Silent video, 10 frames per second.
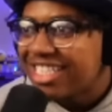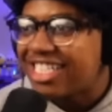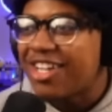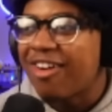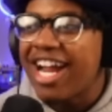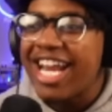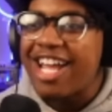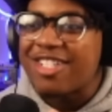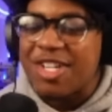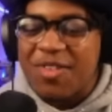See, right
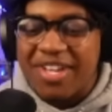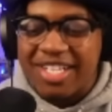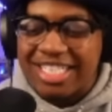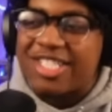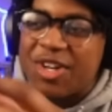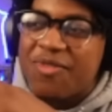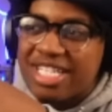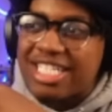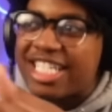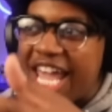now, Suman
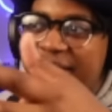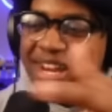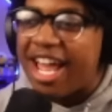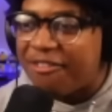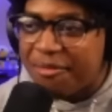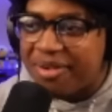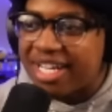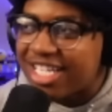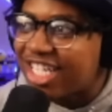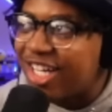just came down from
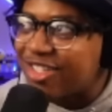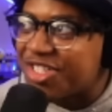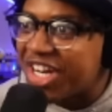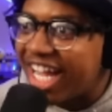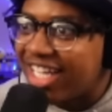putting his clothes to dry.